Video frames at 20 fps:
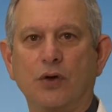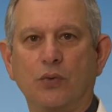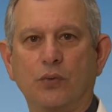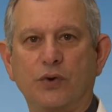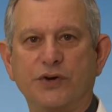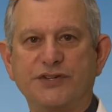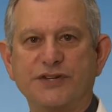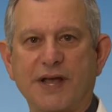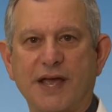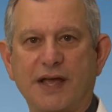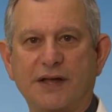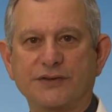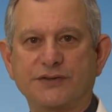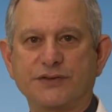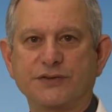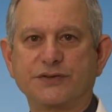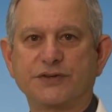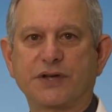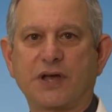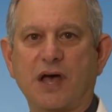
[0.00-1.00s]
which
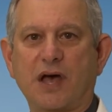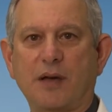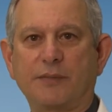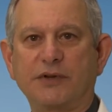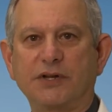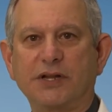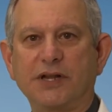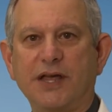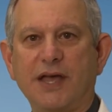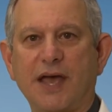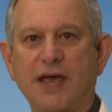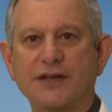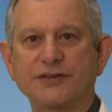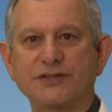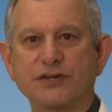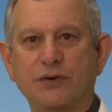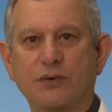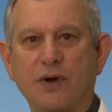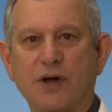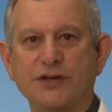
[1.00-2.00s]
answers commonly
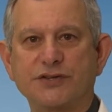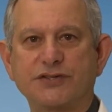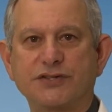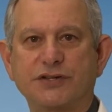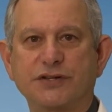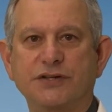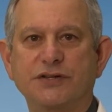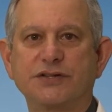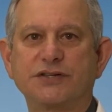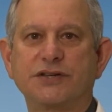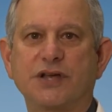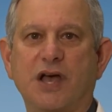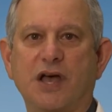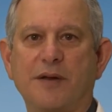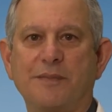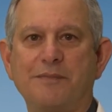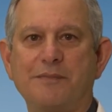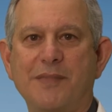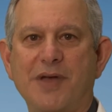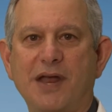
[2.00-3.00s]
asked questions
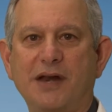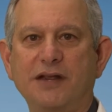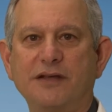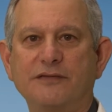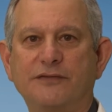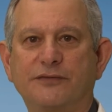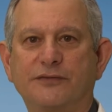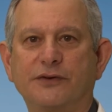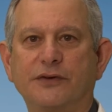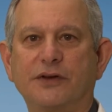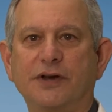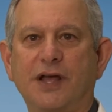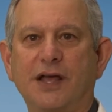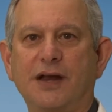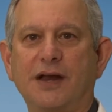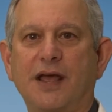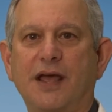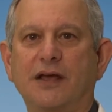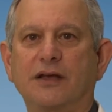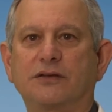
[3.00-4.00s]
on many foot
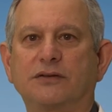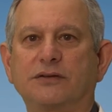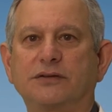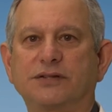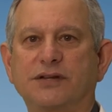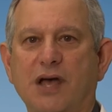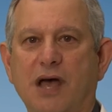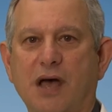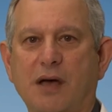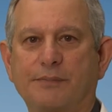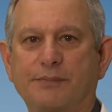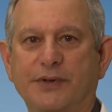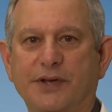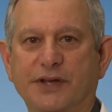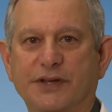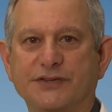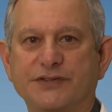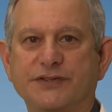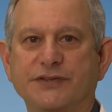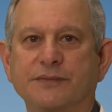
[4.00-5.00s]
and ankle
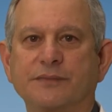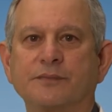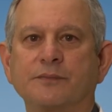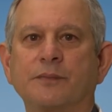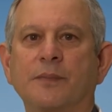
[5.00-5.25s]
topics.